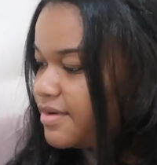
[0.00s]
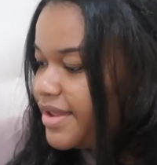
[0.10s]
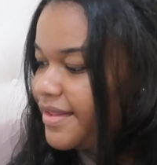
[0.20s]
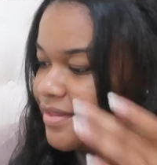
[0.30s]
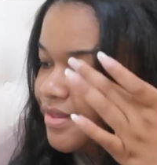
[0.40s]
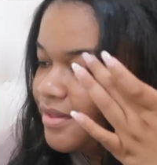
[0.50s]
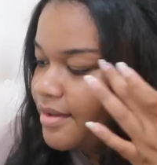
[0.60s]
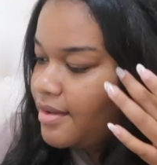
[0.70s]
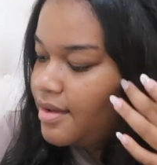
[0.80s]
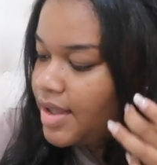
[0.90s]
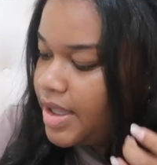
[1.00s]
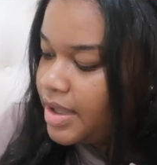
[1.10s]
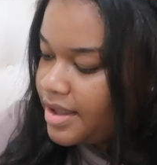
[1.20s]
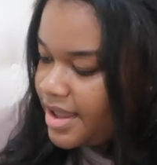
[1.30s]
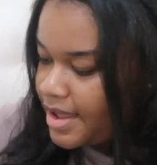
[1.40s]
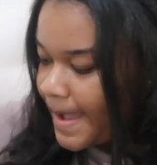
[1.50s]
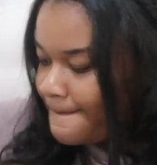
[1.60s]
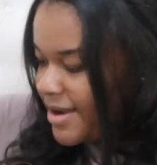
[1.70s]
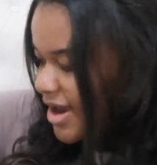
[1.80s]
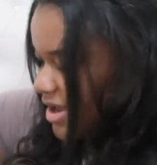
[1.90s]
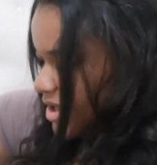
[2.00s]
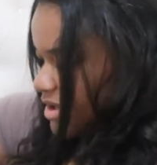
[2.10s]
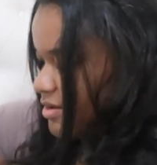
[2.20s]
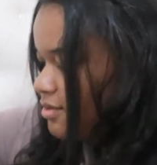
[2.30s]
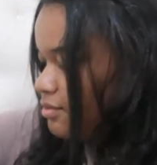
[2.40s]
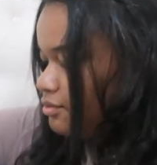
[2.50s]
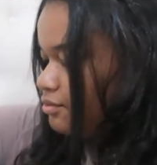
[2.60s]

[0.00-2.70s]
with American Eagle.